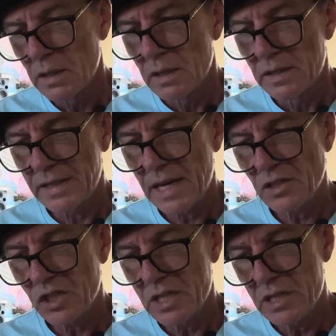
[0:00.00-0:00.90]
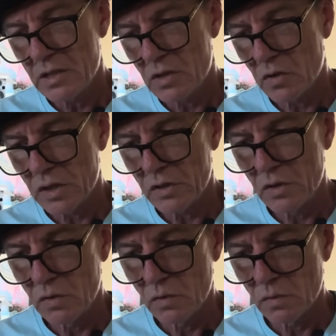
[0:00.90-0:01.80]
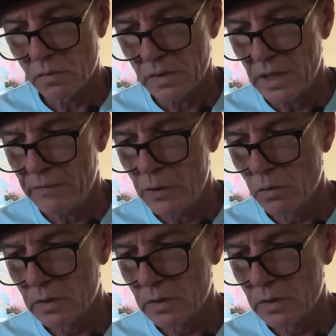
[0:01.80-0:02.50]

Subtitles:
Sancheese 32. If you were